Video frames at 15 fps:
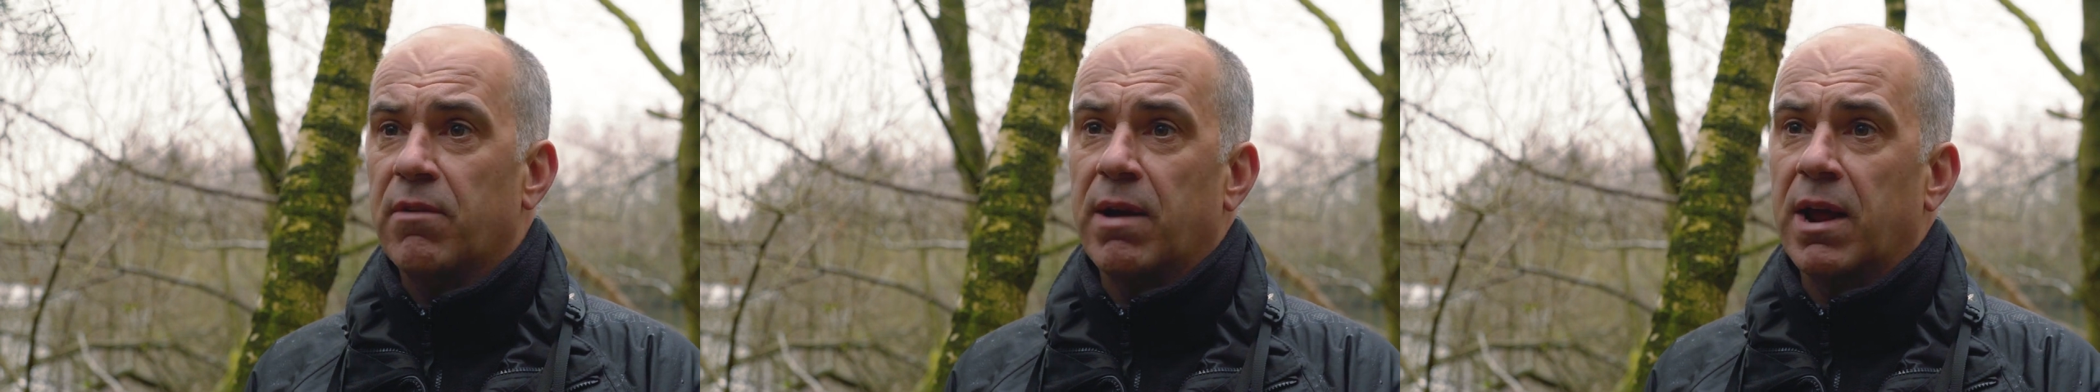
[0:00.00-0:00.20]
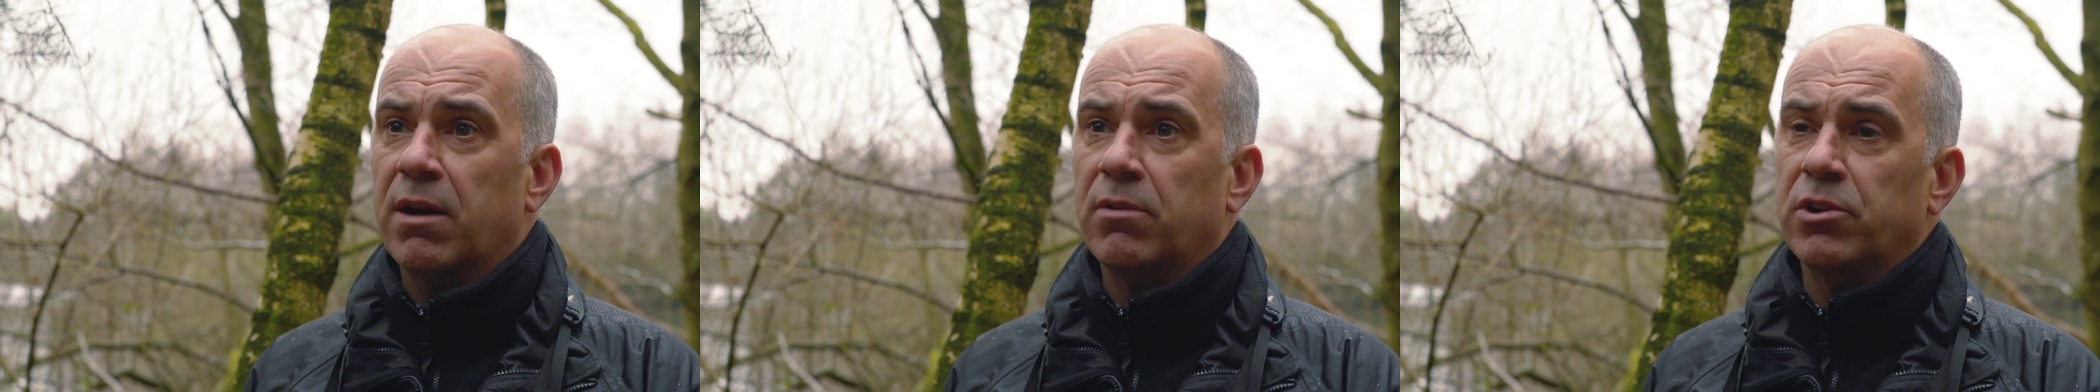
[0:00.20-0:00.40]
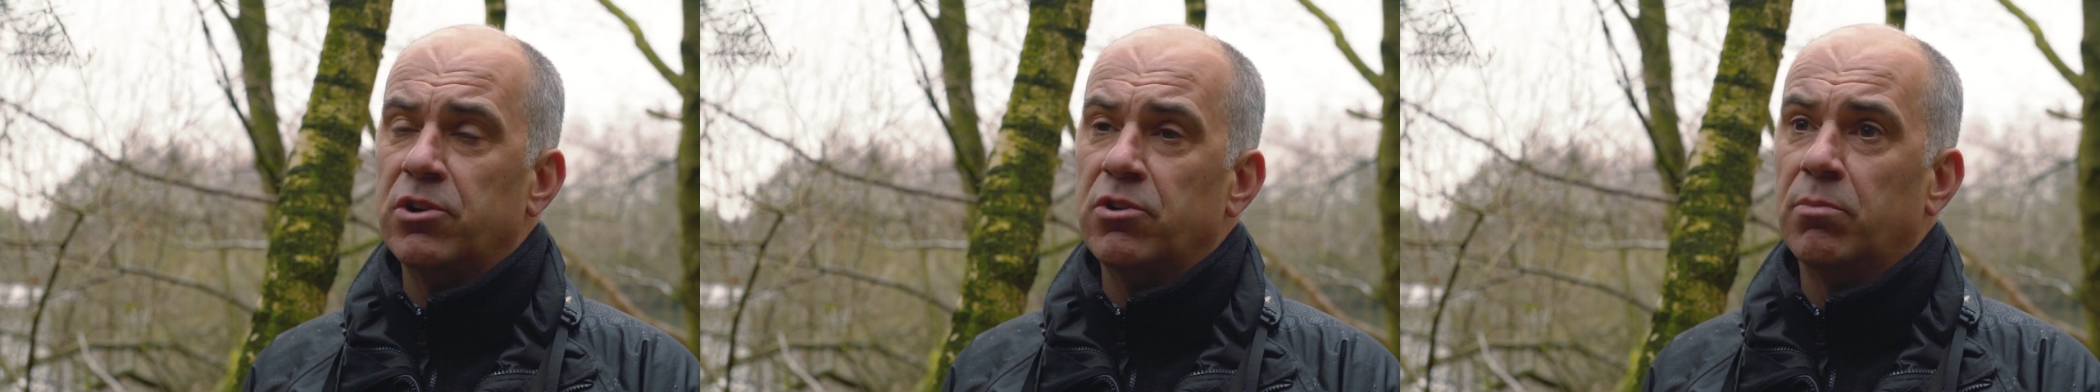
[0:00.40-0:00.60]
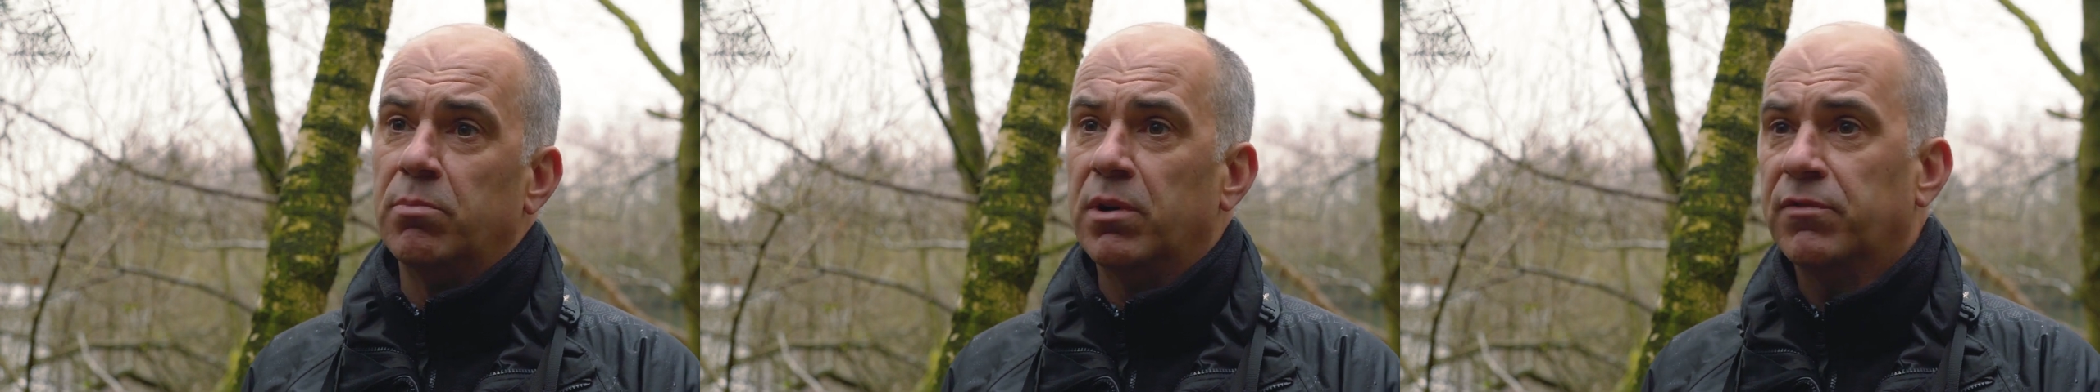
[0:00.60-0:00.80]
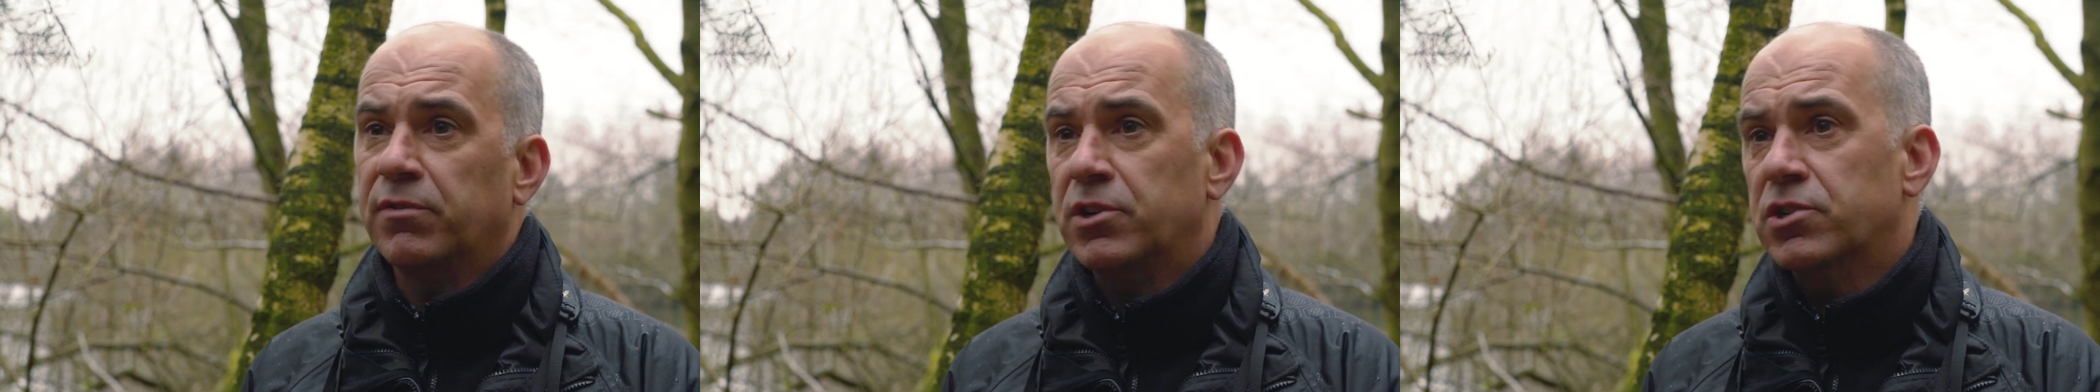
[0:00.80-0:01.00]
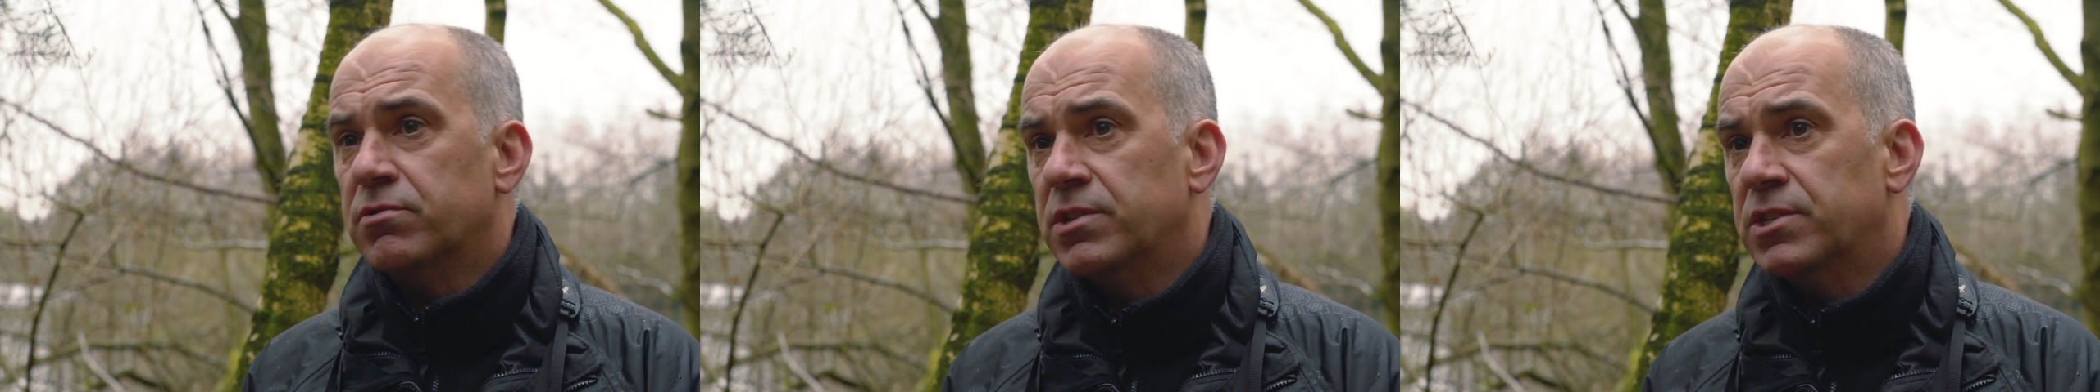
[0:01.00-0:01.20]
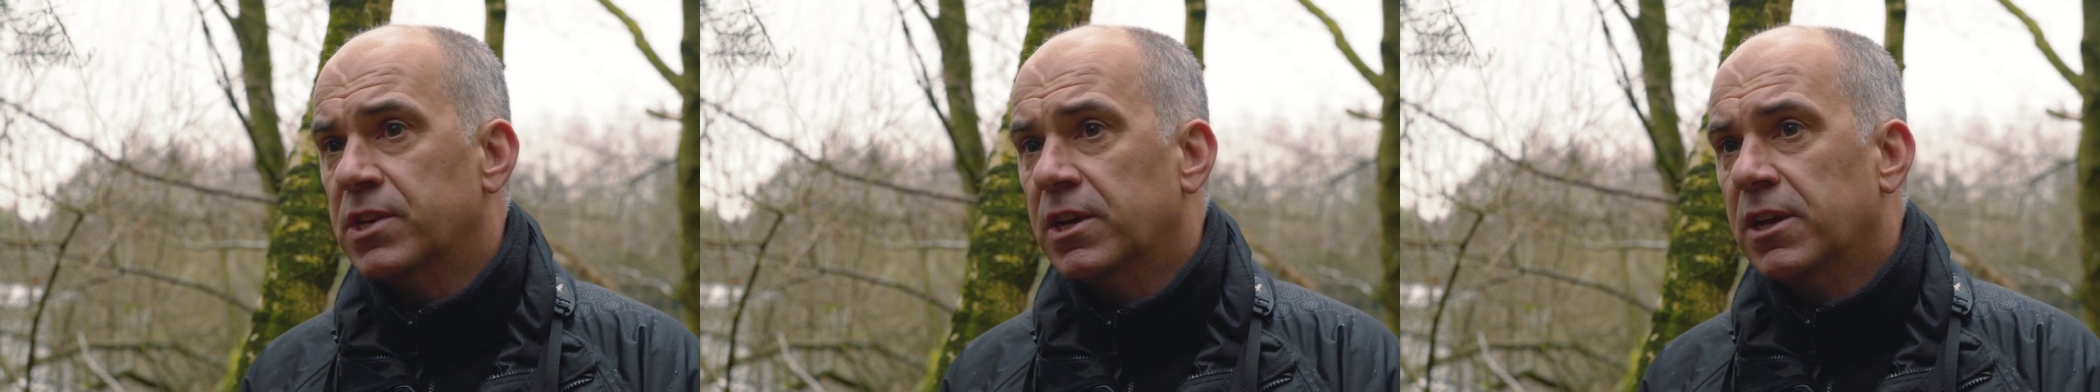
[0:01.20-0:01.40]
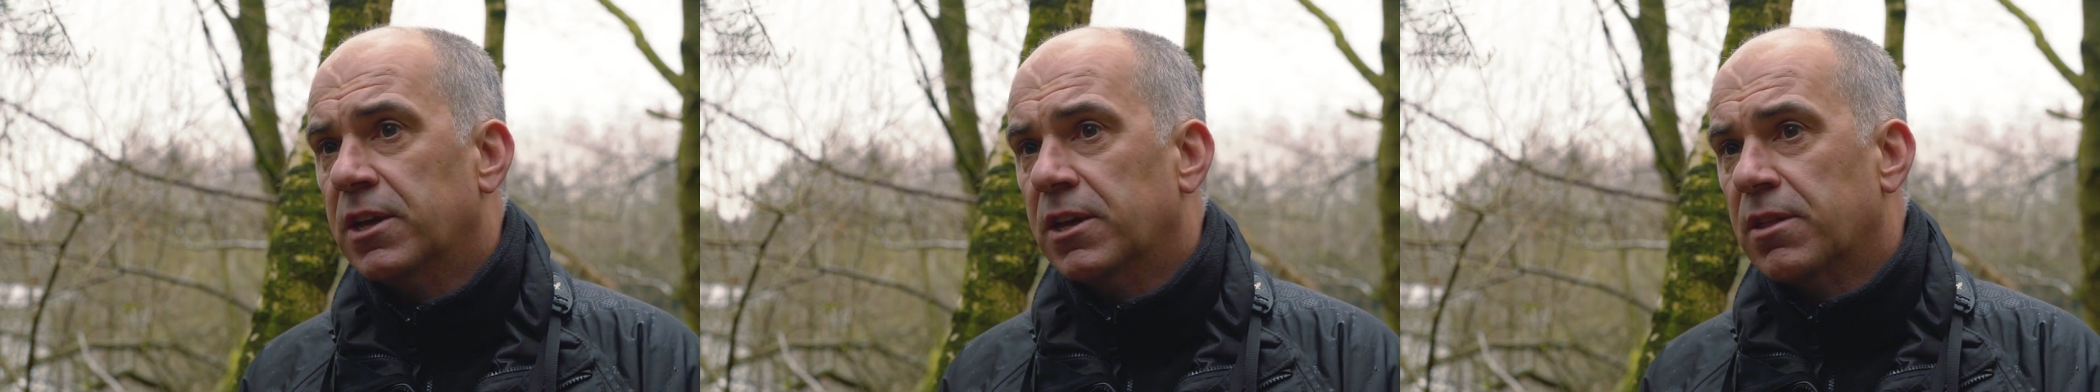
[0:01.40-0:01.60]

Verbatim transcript: around a number of fisheries